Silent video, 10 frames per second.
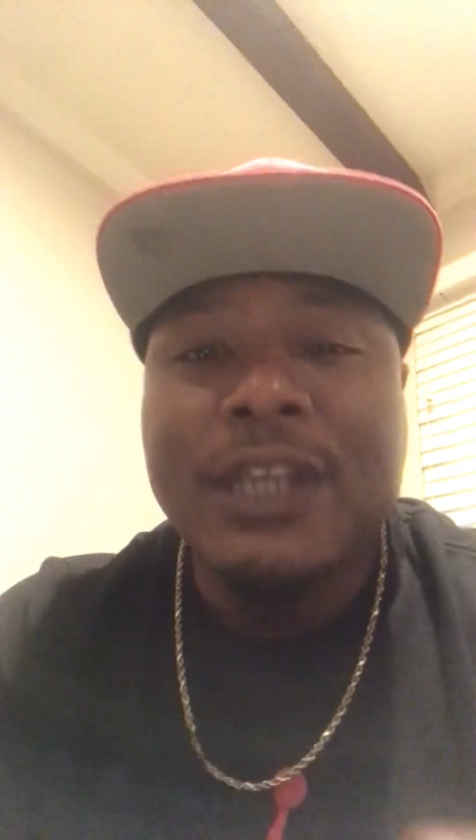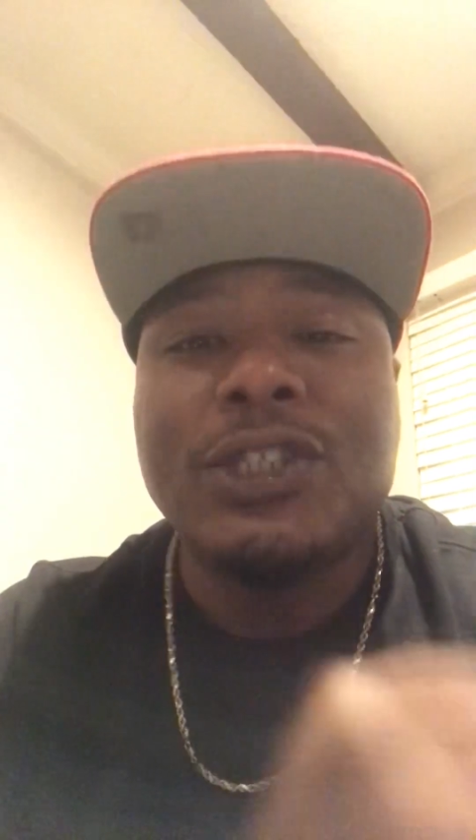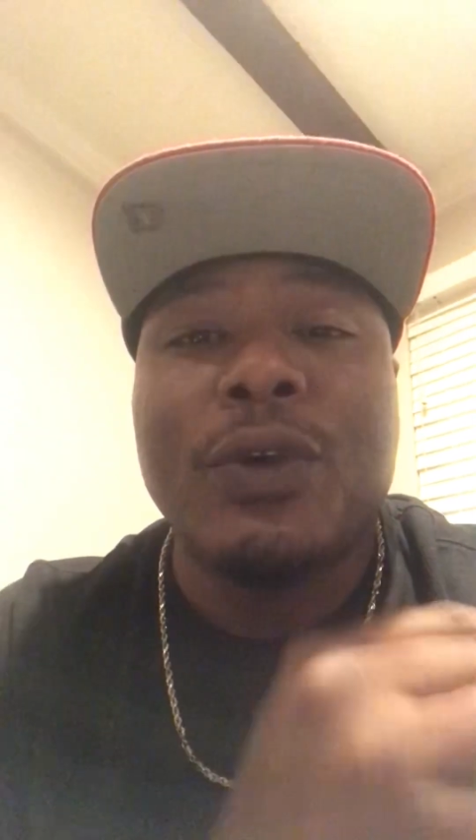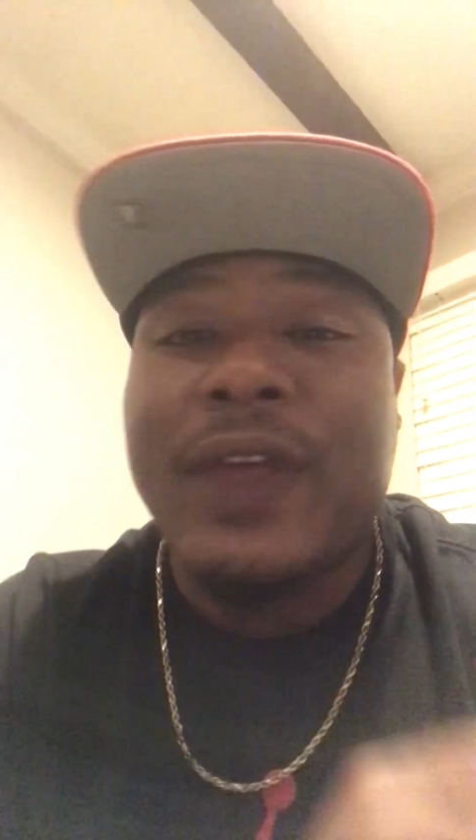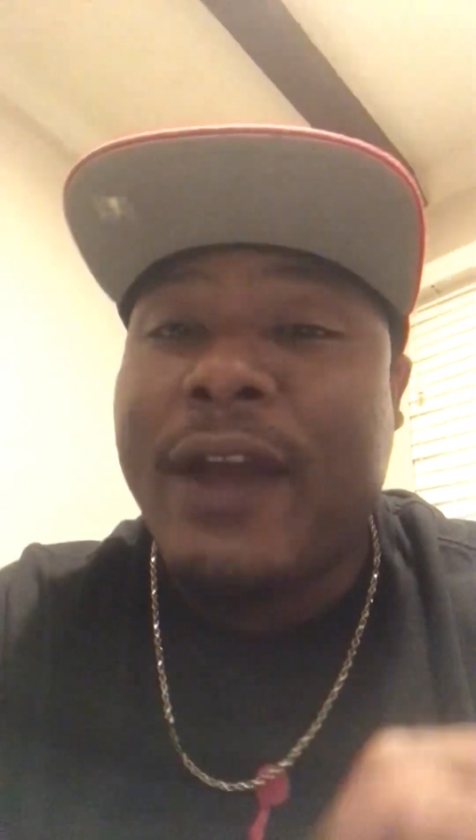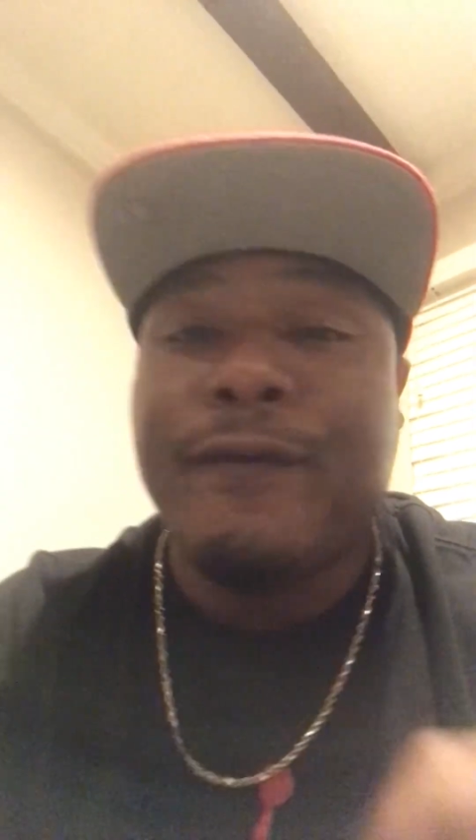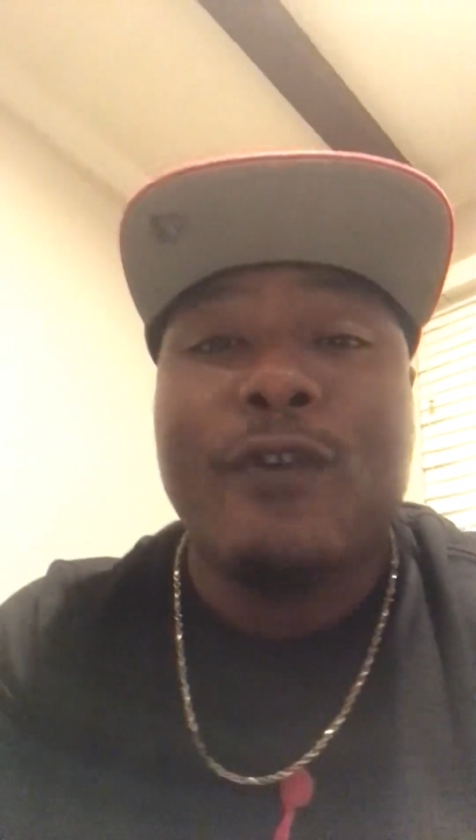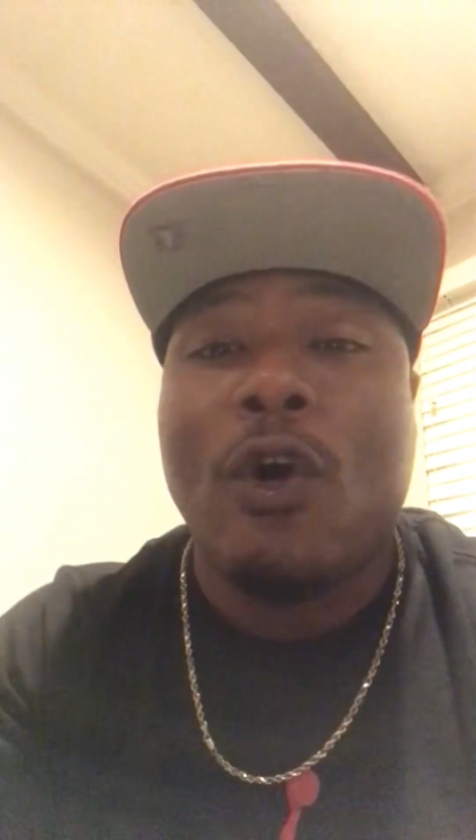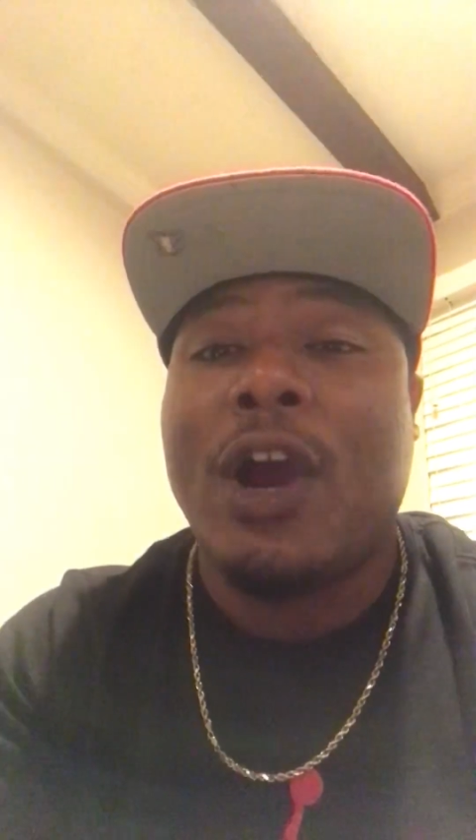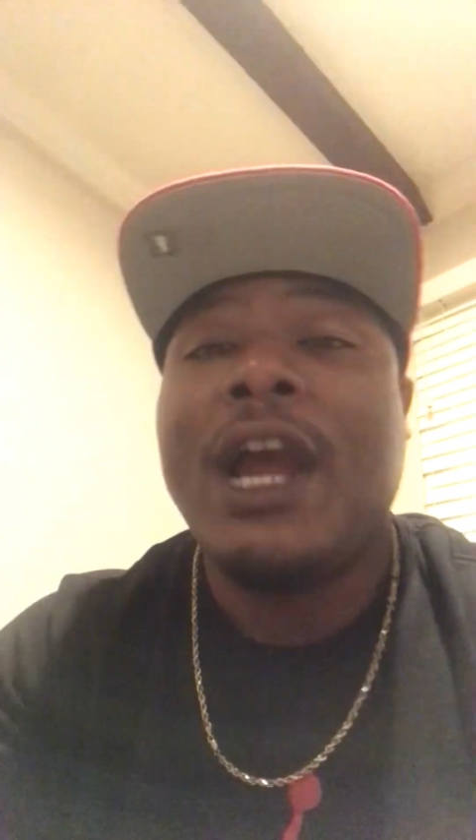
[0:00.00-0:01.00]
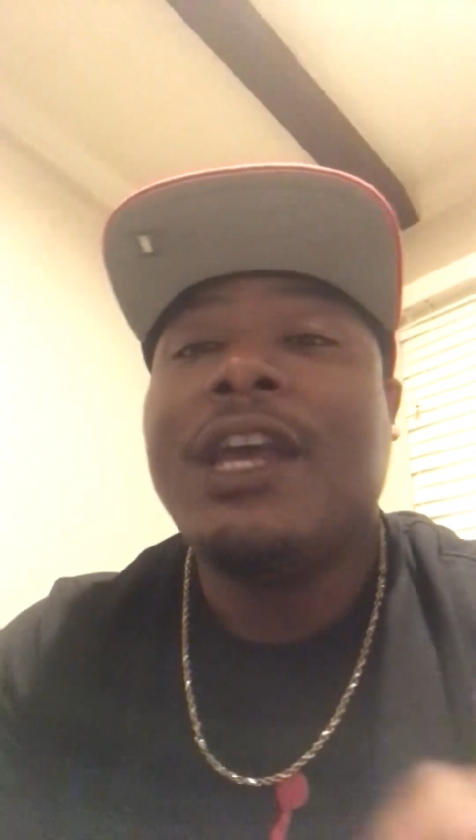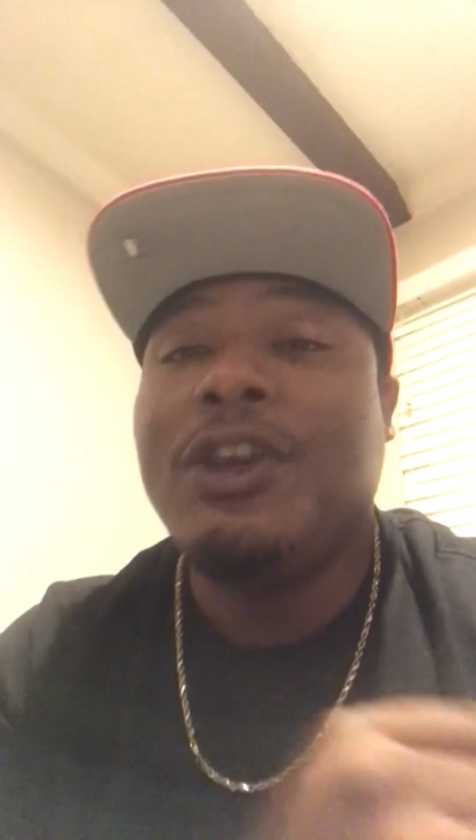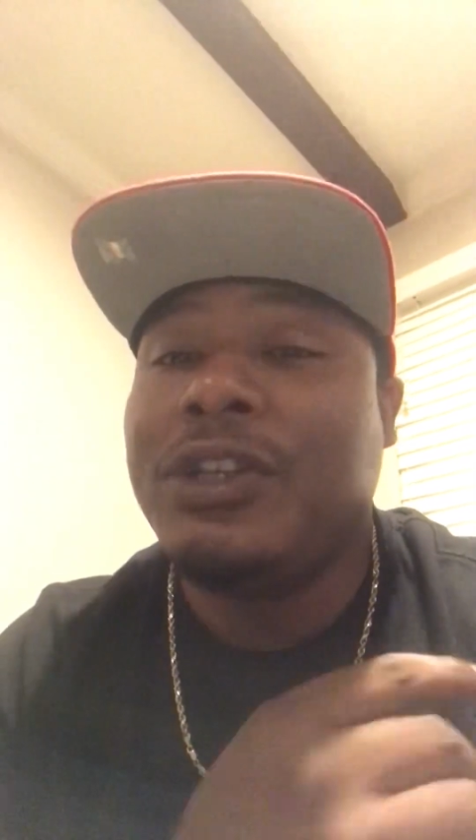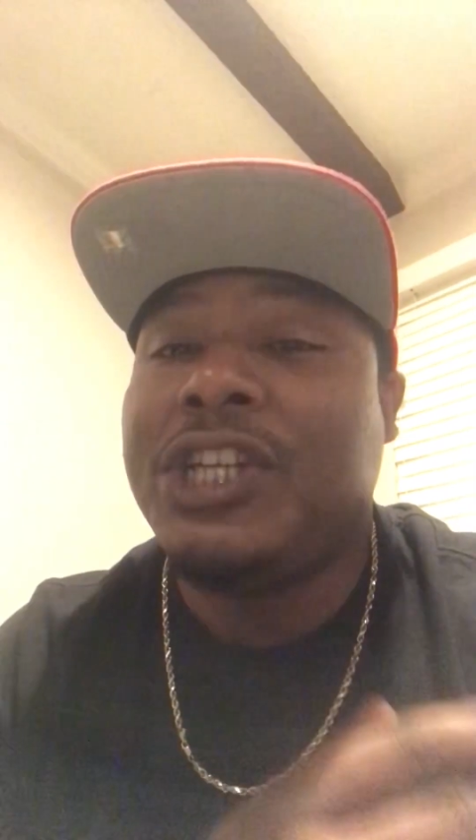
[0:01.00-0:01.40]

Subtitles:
So therefore, you're